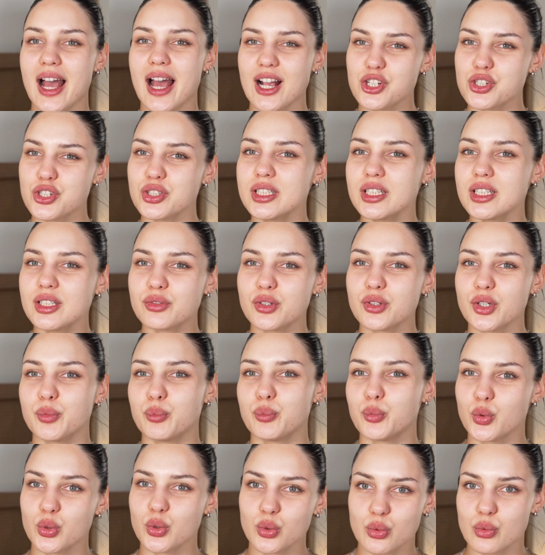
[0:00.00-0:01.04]
actually
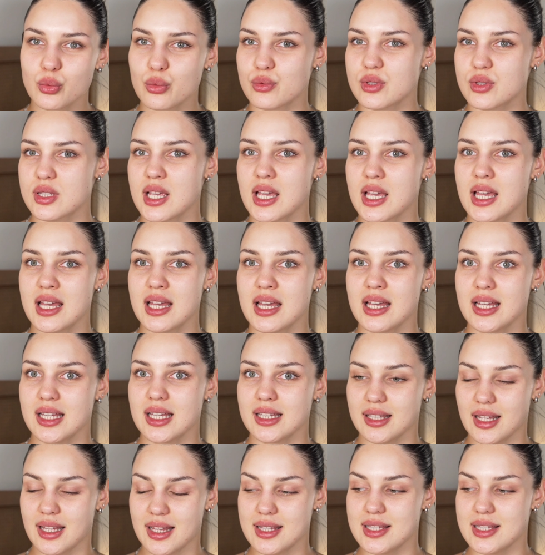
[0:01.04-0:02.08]
removes
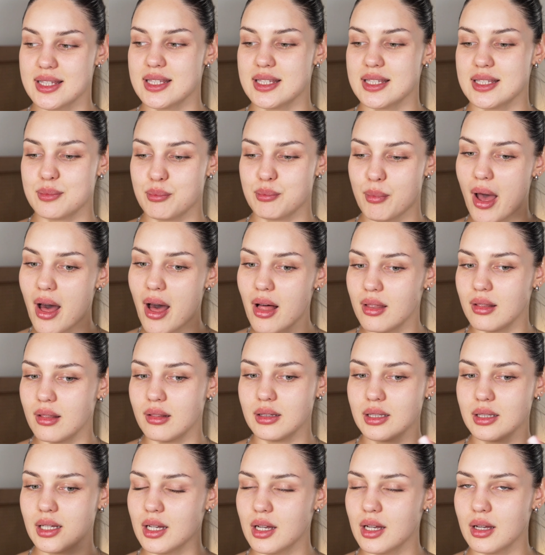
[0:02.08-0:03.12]
this
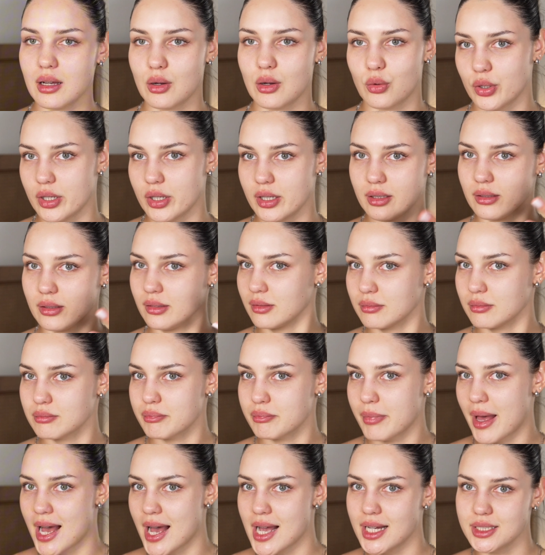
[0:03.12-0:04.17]
smell or
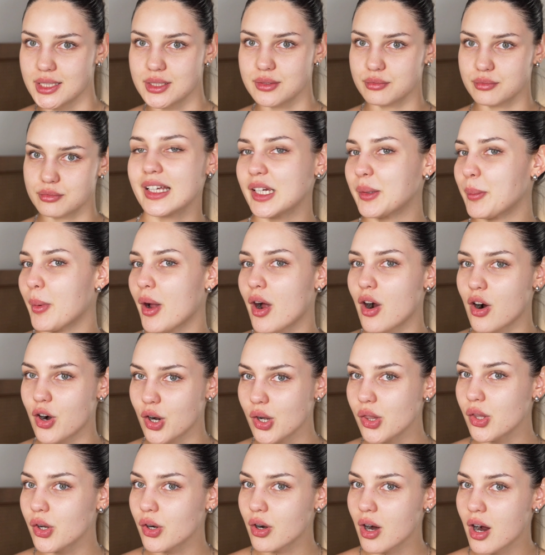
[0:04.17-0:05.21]
bad. Like my
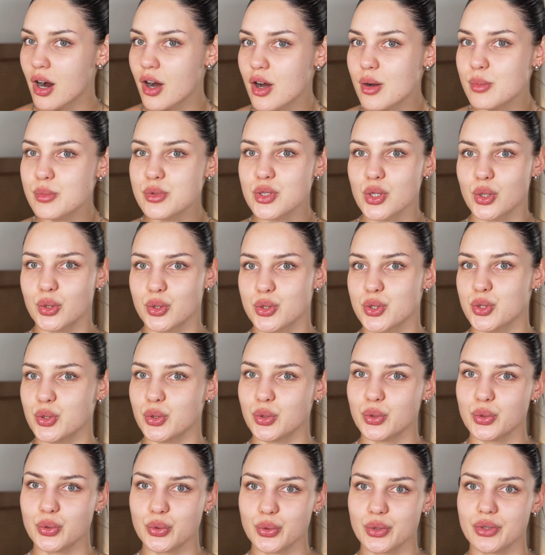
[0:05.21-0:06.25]
underarms
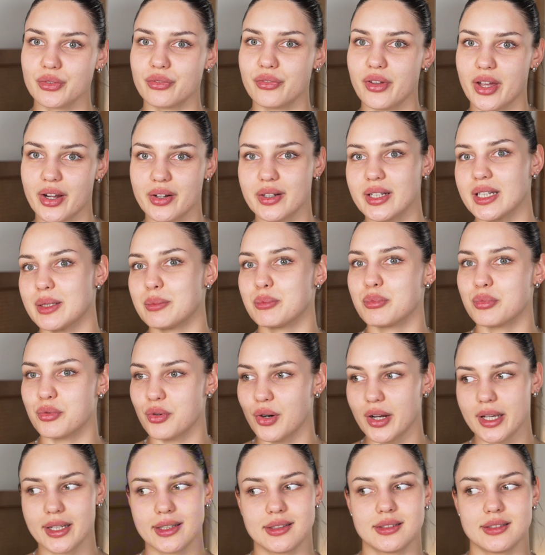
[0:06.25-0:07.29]
also look very
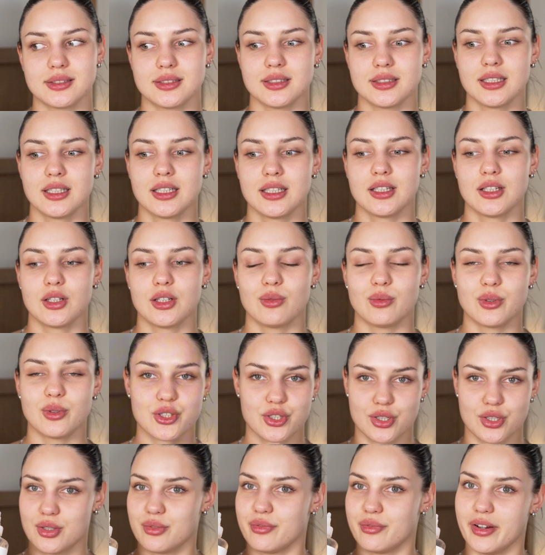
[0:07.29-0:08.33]
bright,
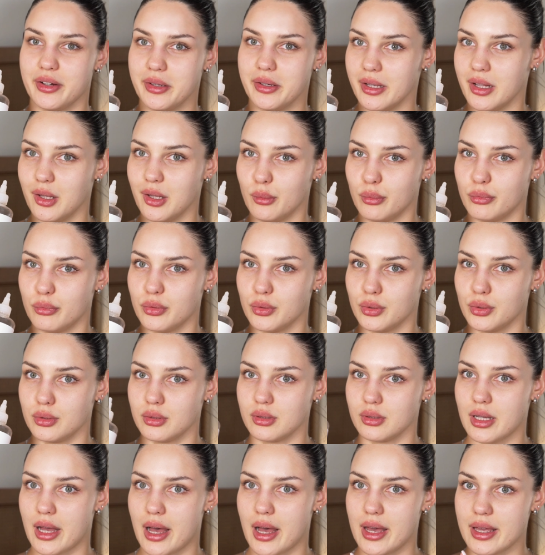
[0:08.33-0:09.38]
which is very
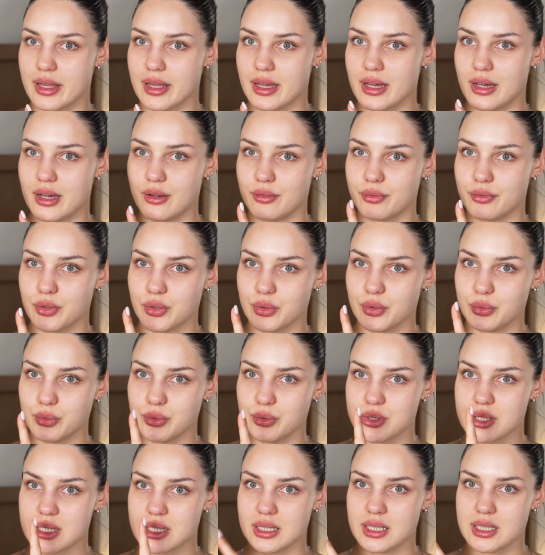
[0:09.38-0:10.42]
helpful. I have
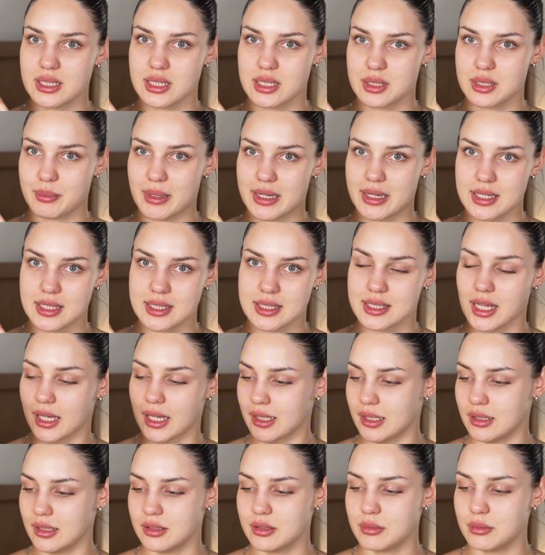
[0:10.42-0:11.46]
used, this is my
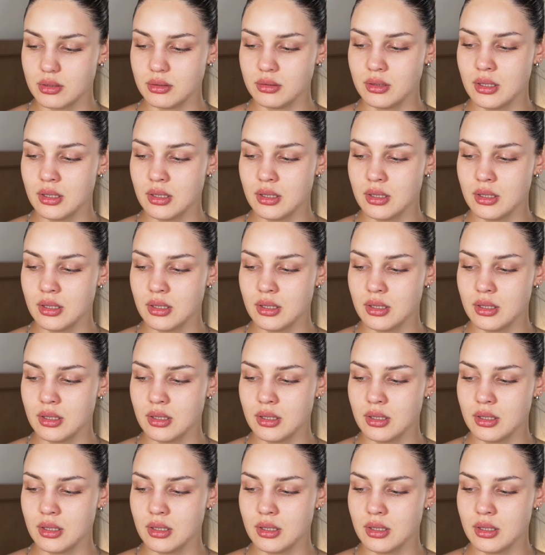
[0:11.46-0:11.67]
second.